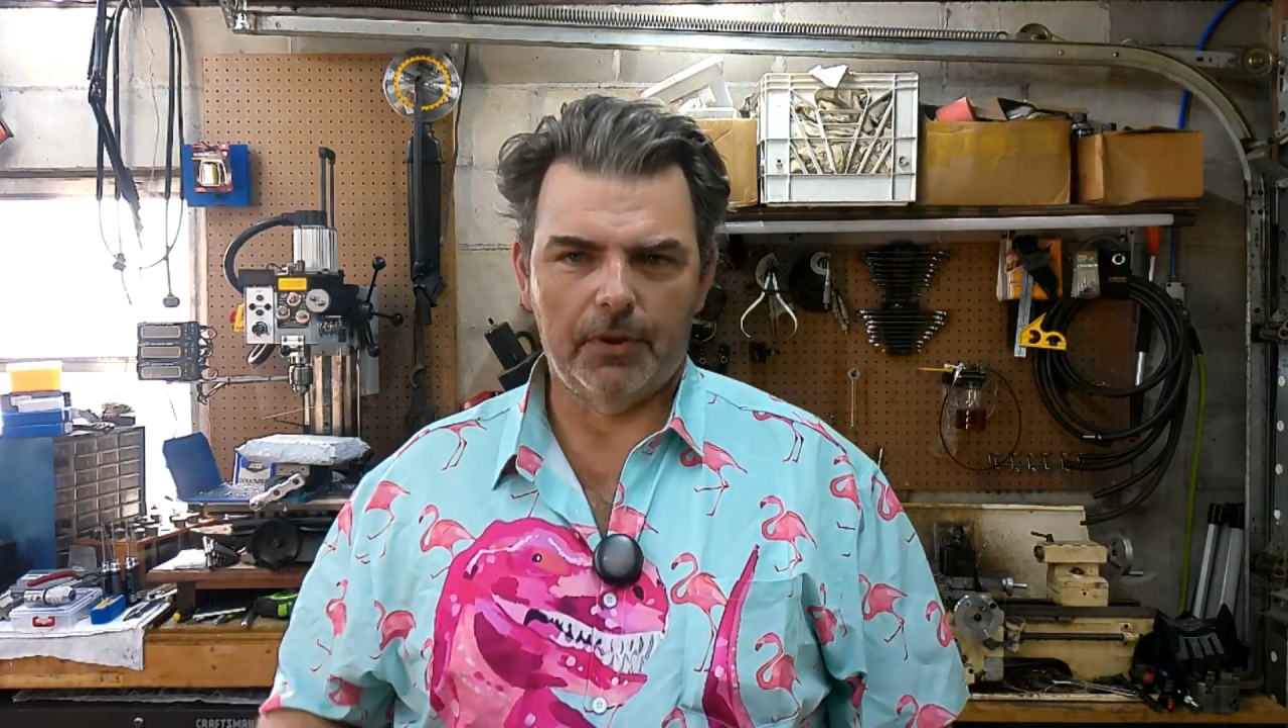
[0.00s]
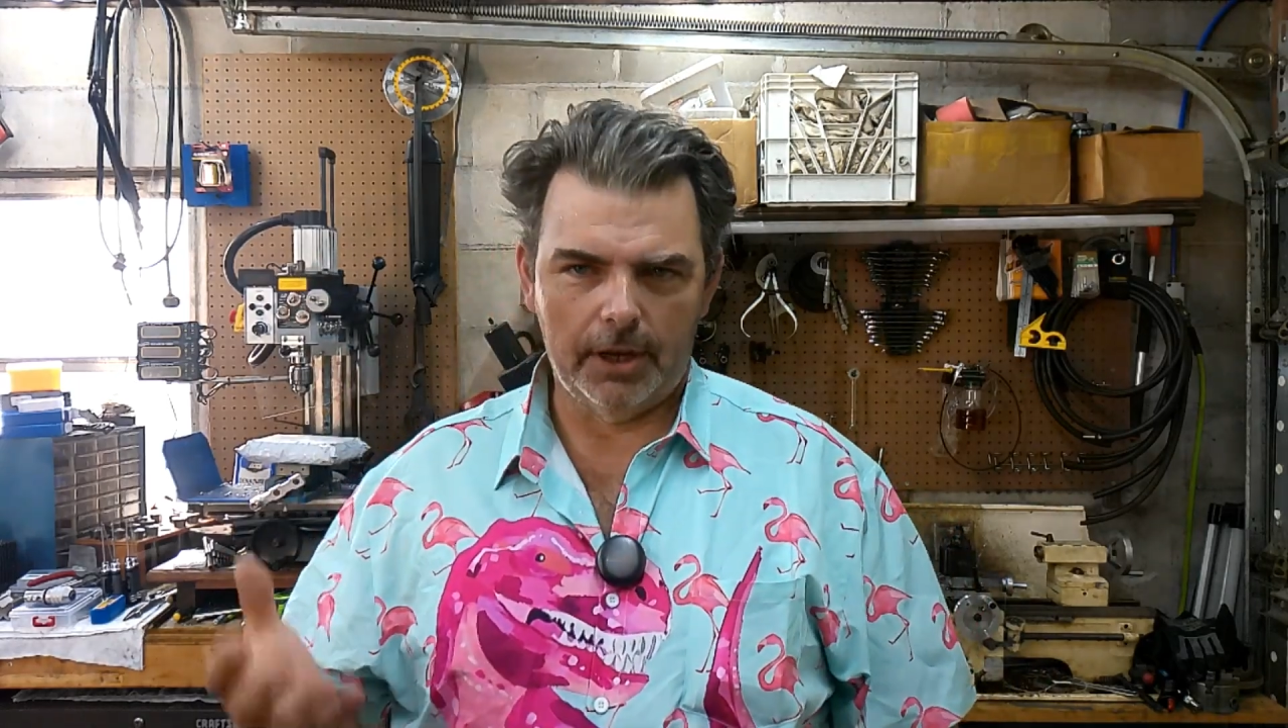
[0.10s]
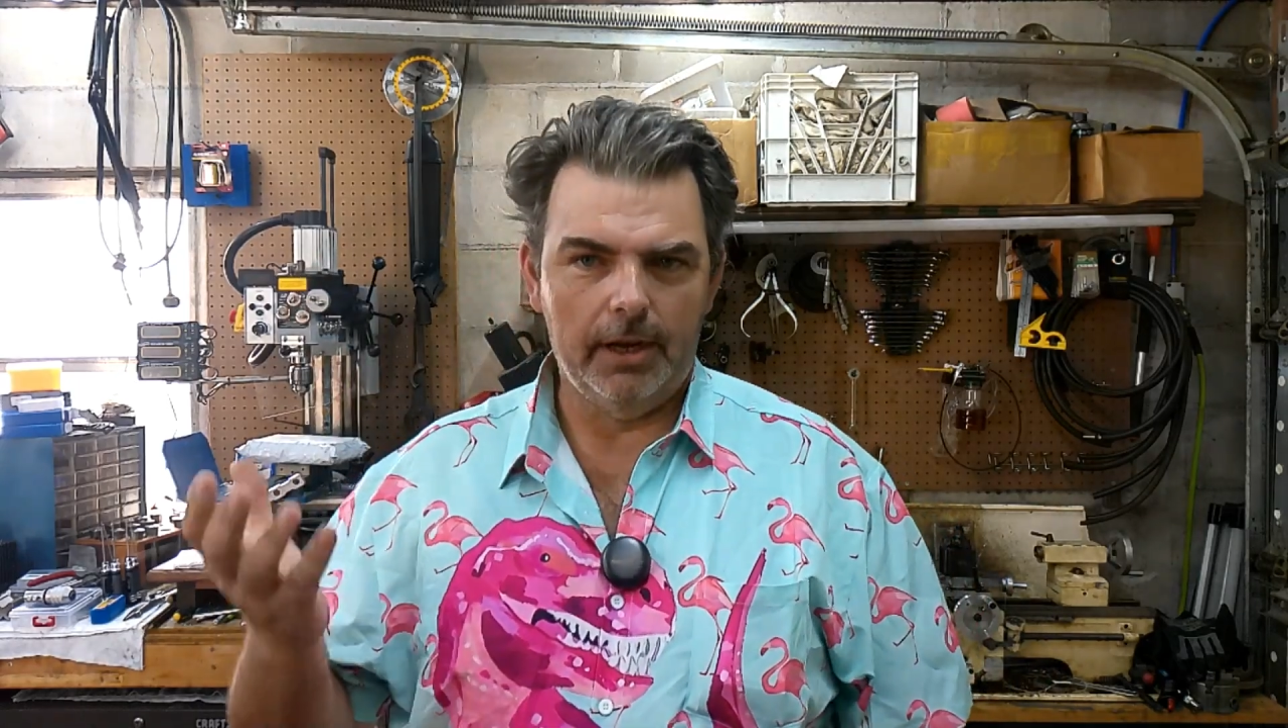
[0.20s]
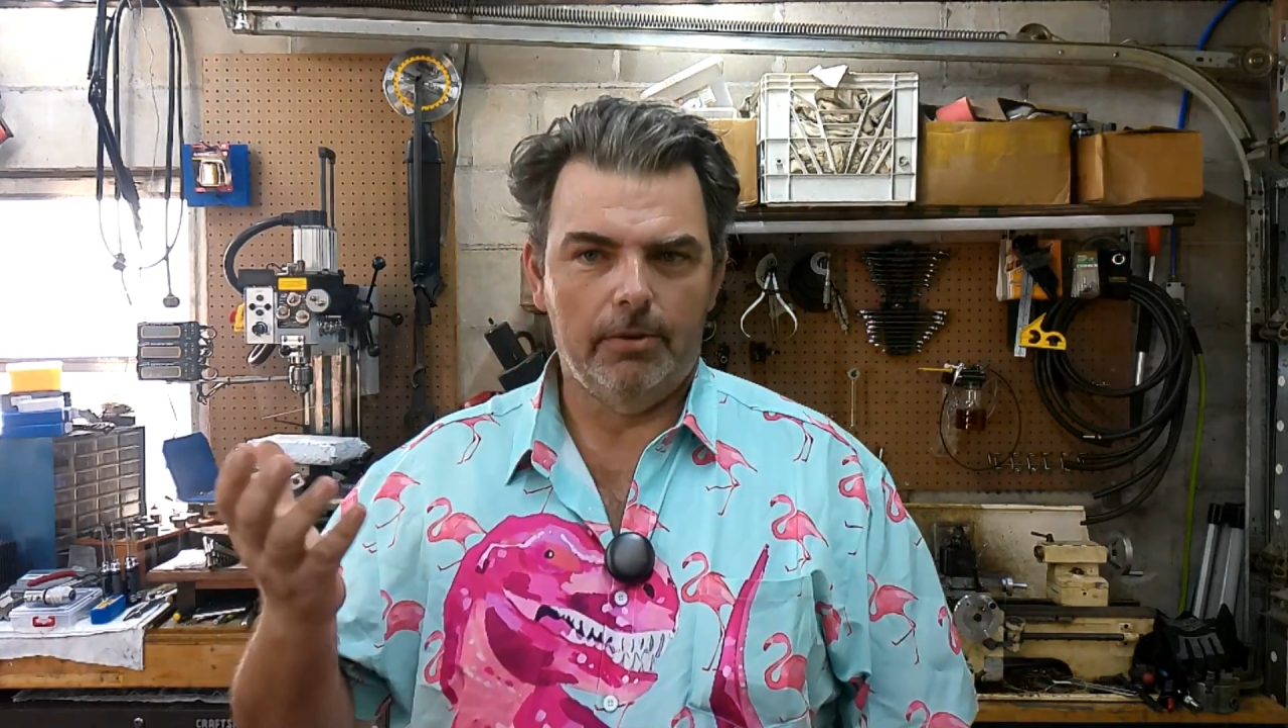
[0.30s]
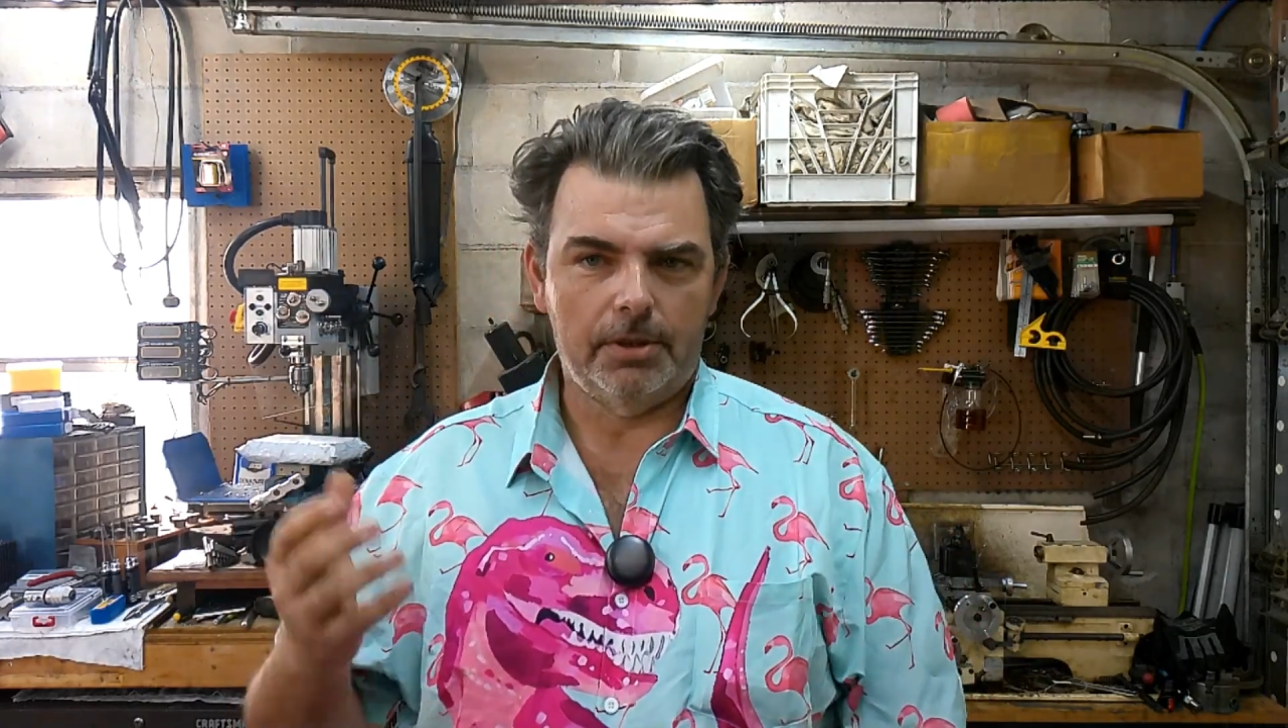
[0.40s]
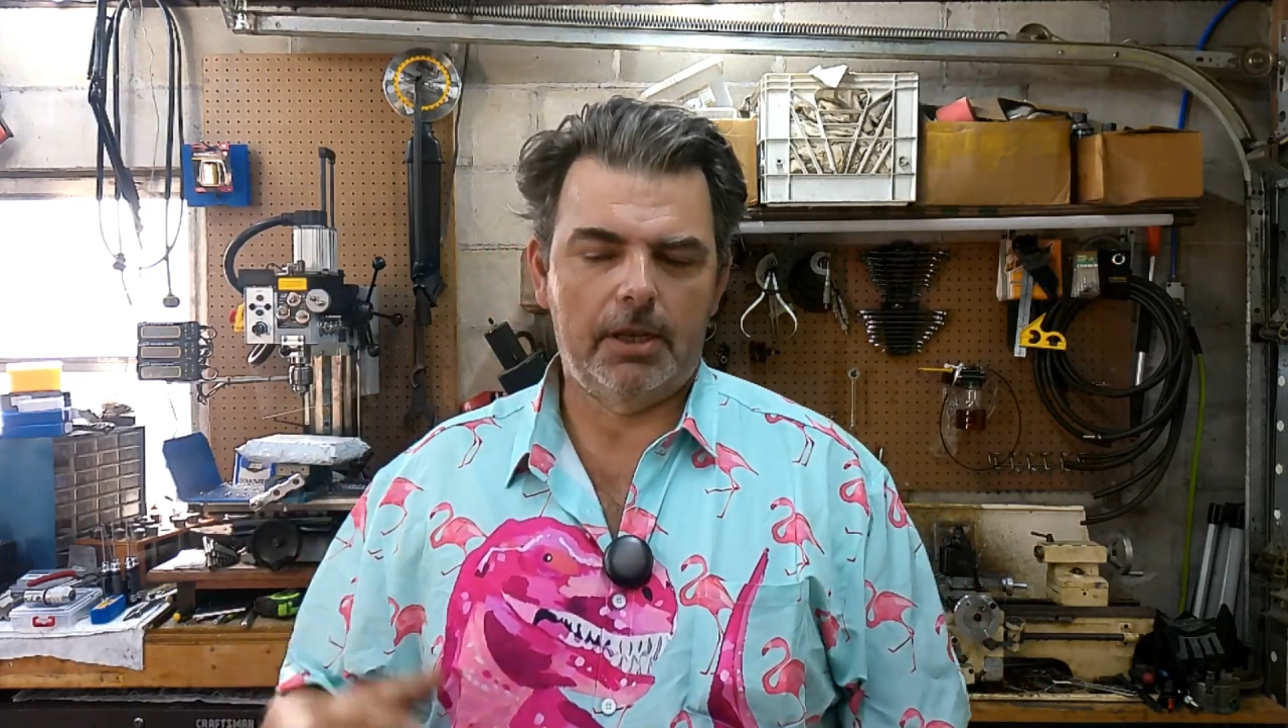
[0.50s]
for giggles,